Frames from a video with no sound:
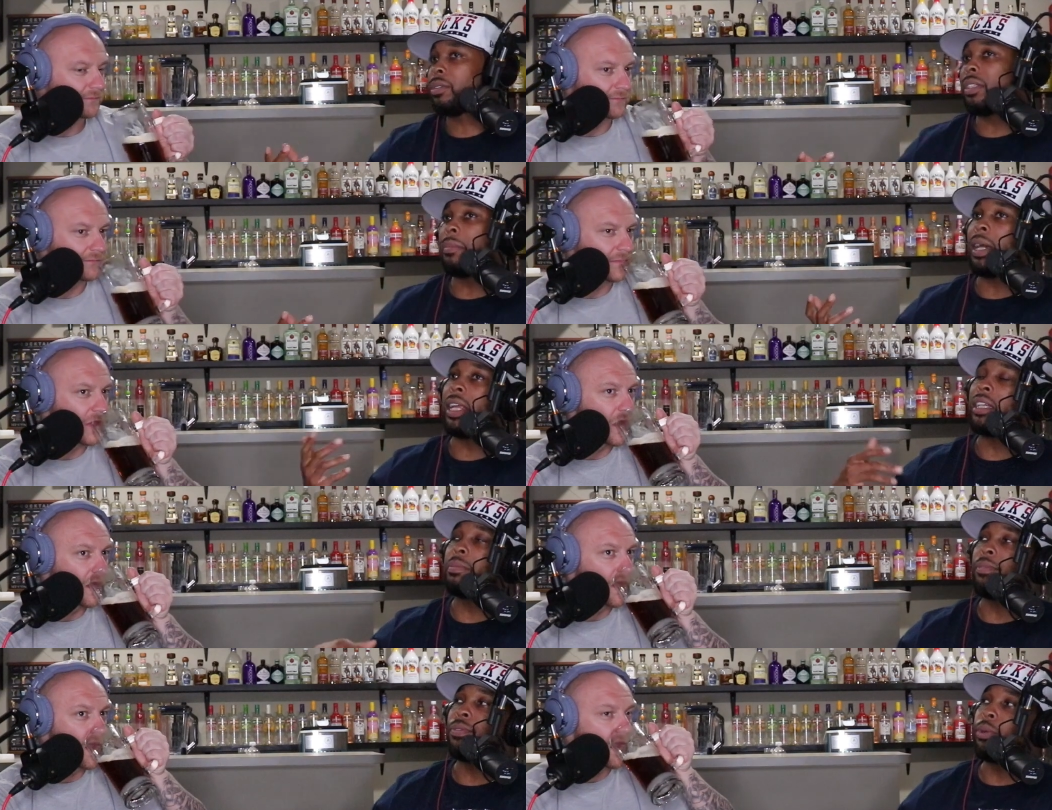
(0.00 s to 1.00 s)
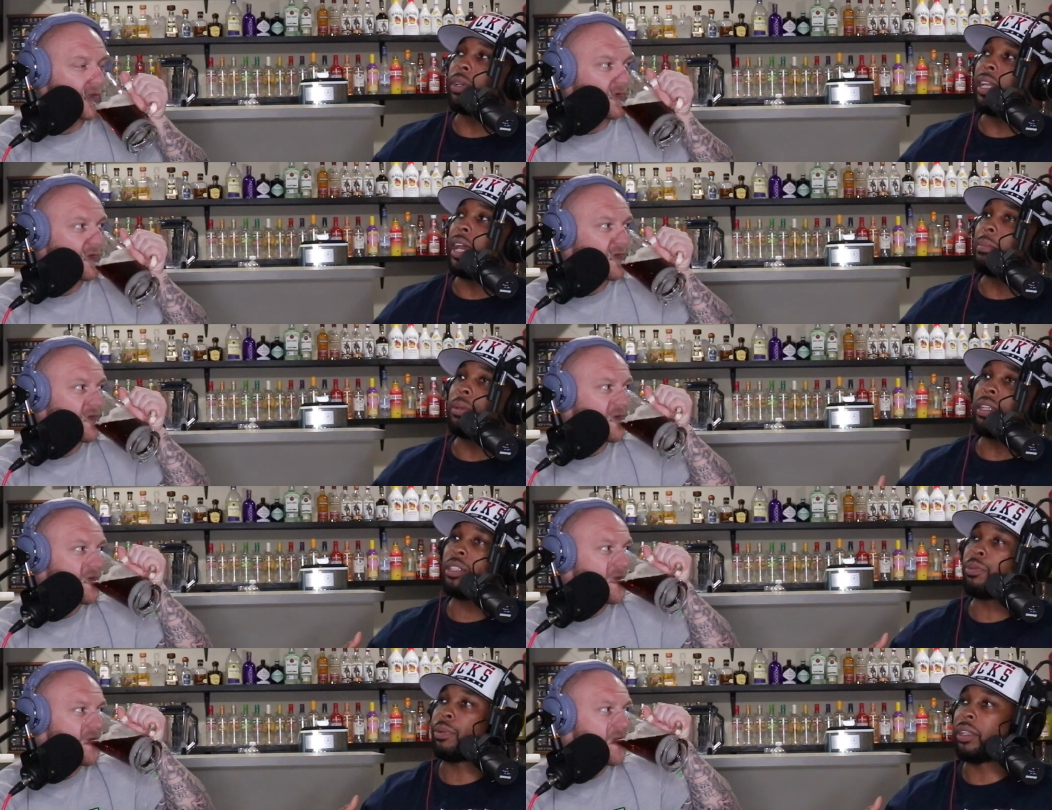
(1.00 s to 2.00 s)
Speaker 1: there was somebody else before that, but
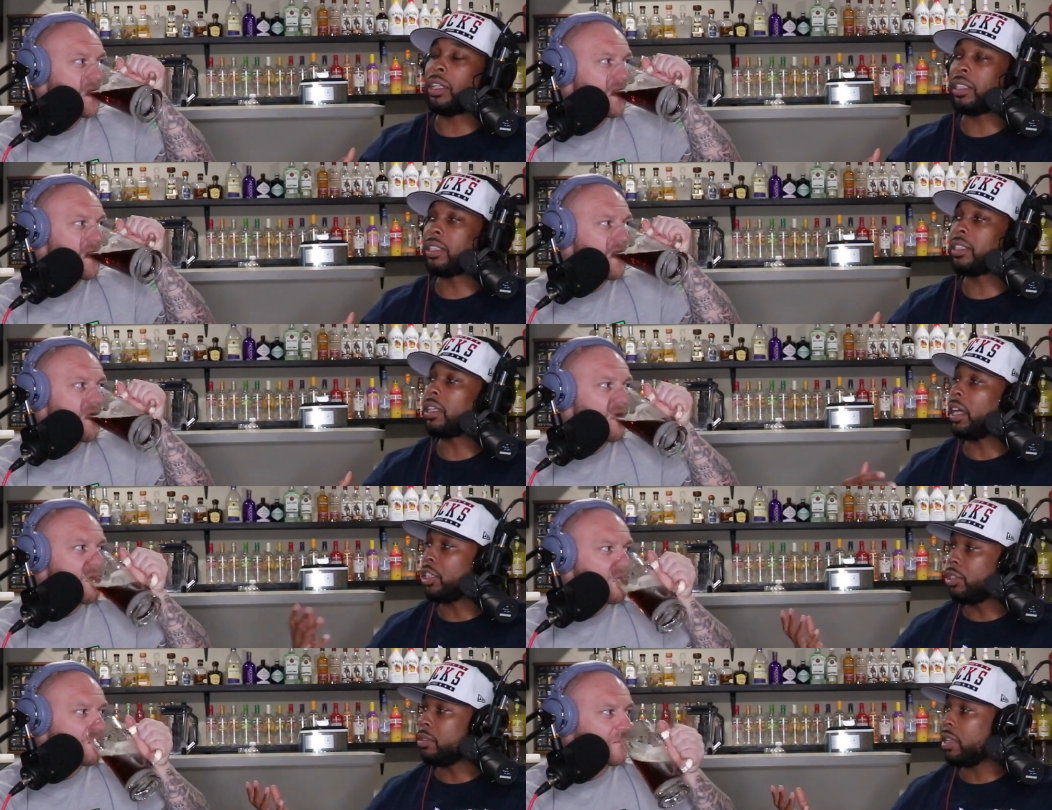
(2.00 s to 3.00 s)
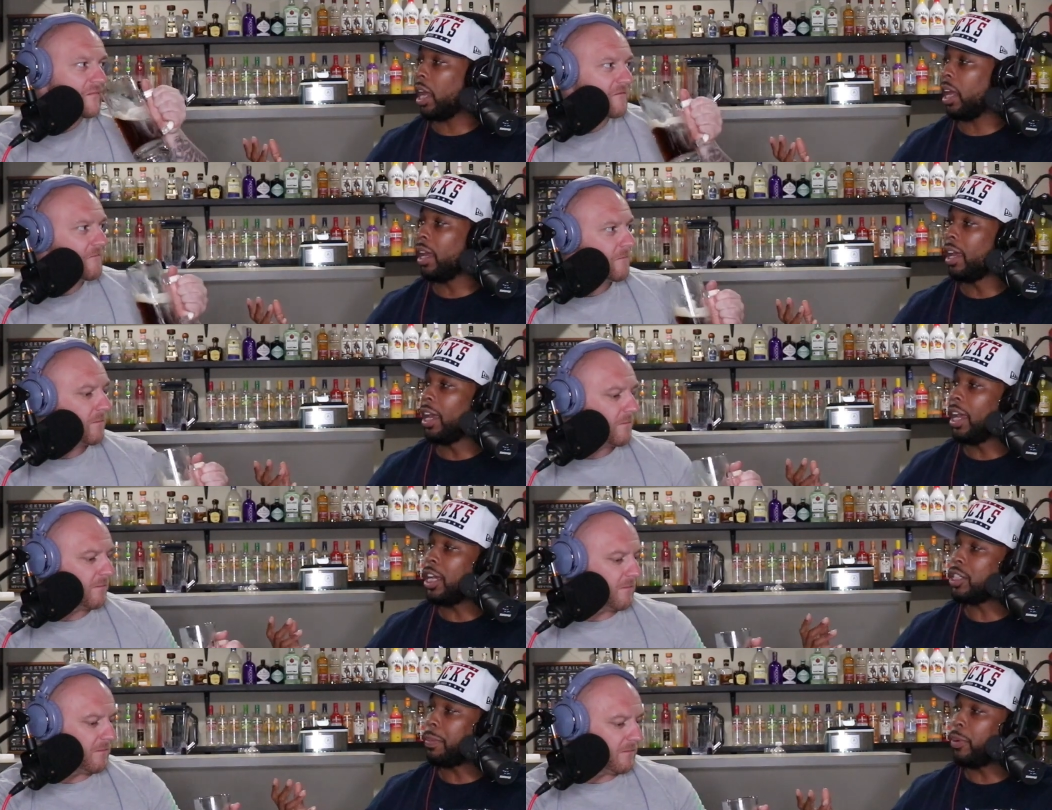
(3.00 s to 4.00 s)
this one looks, as you say,
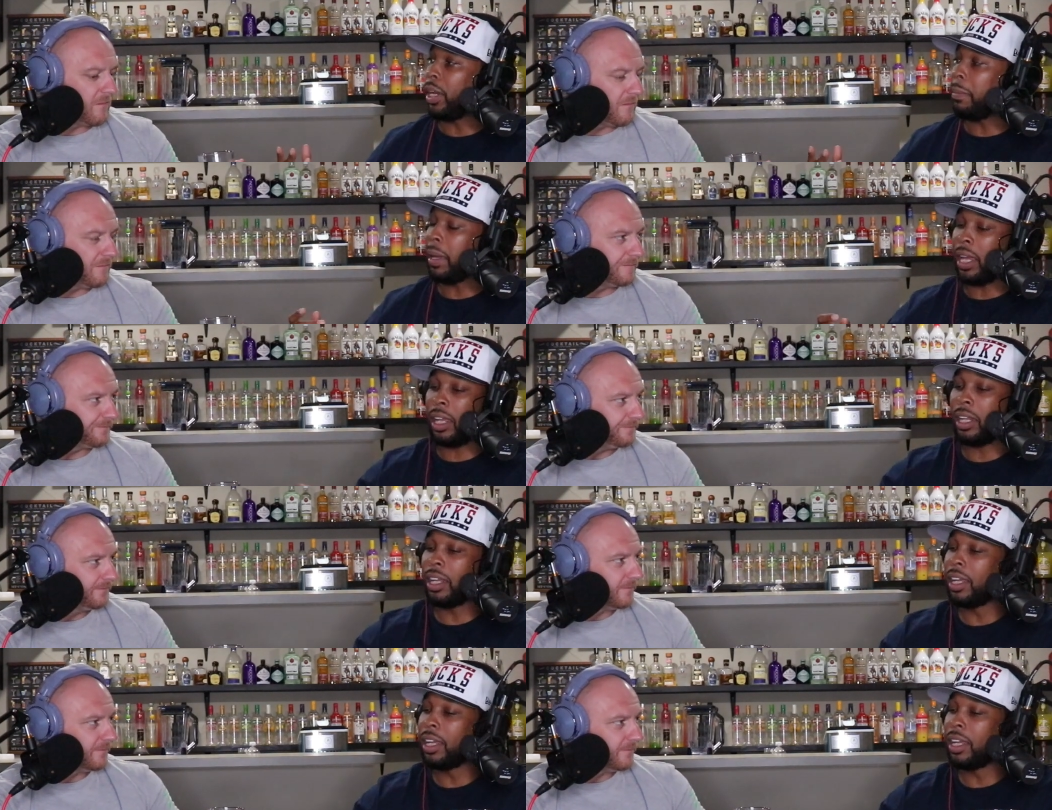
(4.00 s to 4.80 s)
is a pretty man.